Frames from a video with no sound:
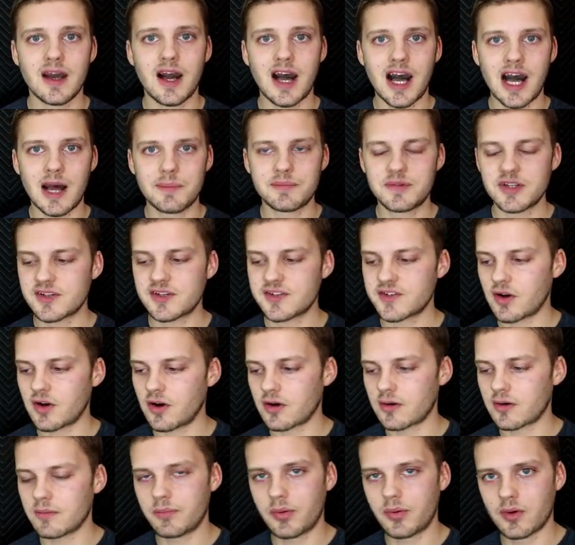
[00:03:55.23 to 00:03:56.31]
Optics
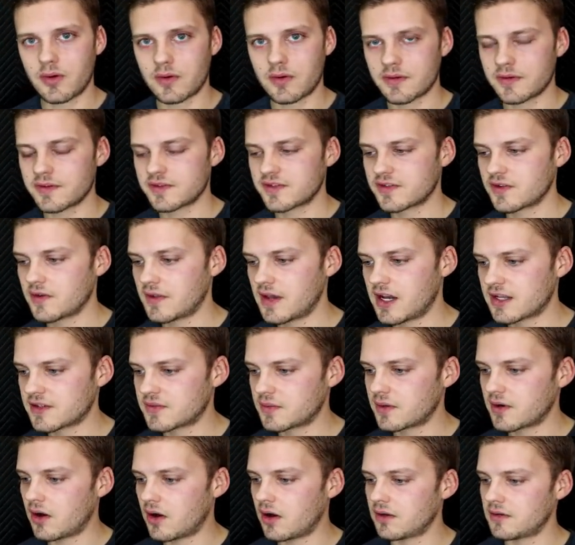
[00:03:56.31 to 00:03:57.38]
are important, so that's
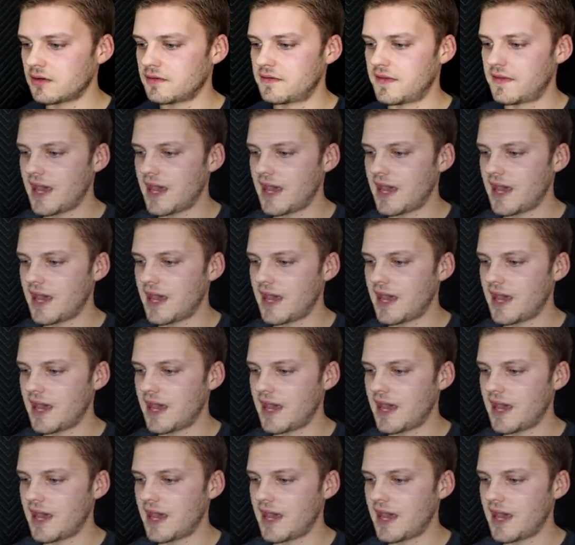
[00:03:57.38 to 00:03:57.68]
what all of